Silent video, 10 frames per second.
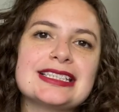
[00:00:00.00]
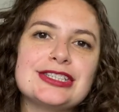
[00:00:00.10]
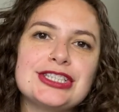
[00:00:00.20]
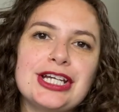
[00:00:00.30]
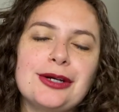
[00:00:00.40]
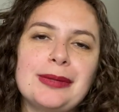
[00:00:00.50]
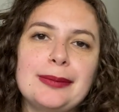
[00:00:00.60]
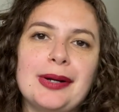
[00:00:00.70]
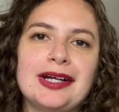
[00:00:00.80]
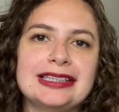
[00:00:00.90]
share
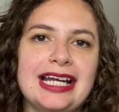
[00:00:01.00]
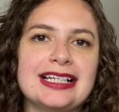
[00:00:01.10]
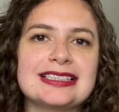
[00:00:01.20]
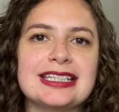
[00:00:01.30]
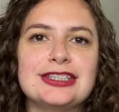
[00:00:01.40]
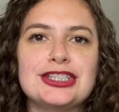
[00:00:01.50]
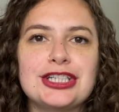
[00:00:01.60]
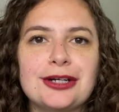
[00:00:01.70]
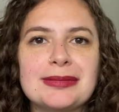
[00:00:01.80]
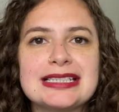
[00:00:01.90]
my podcast and
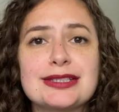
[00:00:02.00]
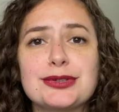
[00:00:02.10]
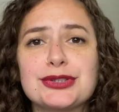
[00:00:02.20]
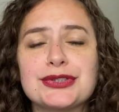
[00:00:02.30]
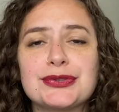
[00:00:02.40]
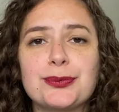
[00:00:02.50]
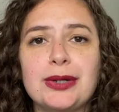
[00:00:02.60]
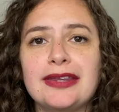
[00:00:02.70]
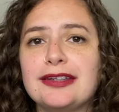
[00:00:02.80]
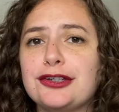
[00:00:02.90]
share my socials
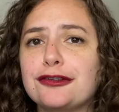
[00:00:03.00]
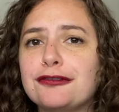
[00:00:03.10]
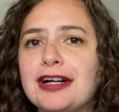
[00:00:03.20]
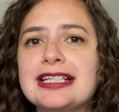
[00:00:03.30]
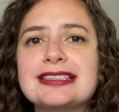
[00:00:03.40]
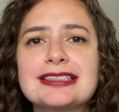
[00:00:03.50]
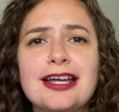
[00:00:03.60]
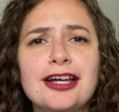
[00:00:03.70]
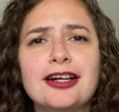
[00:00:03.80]
with your friends,